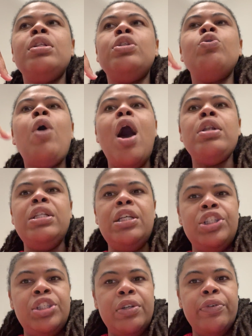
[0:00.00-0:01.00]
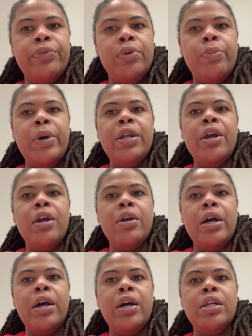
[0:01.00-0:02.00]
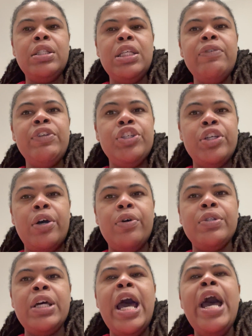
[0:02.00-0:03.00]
to audition for one of her TV shows.